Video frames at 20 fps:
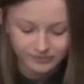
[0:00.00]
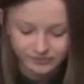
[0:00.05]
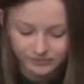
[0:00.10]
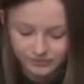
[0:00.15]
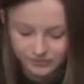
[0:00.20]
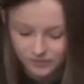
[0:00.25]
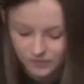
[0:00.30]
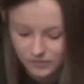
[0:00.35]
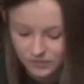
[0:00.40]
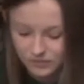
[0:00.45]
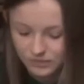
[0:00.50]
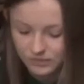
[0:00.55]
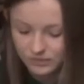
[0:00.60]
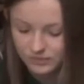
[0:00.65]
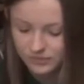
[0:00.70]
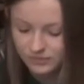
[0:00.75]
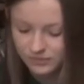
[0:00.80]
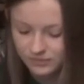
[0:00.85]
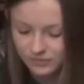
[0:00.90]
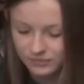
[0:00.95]

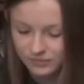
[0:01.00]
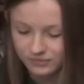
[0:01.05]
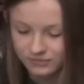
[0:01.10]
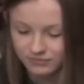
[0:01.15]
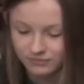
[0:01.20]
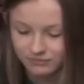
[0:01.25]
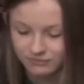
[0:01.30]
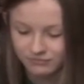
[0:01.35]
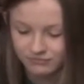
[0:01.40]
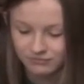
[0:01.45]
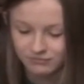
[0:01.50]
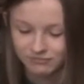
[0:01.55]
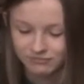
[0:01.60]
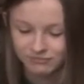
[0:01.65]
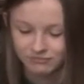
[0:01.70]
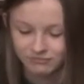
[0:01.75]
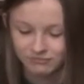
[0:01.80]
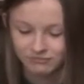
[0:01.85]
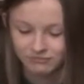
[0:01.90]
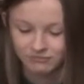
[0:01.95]

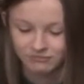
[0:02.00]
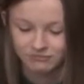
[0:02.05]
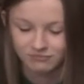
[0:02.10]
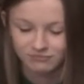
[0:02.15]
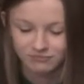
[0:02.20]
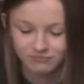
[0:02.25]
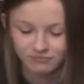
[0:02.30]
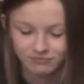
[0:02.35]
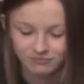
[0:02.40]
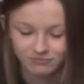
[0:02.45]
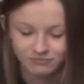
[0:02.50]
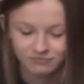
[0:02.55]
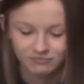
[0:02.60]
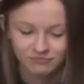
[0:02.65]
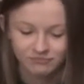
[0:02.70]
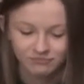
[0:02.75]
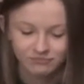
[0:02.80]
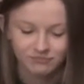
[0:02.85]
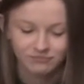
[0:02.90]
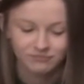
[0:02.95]

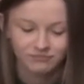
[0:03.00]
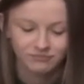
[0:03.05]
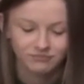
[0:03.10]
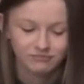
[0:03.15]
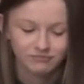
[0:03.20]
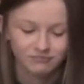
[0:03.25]
This person isn't speaking.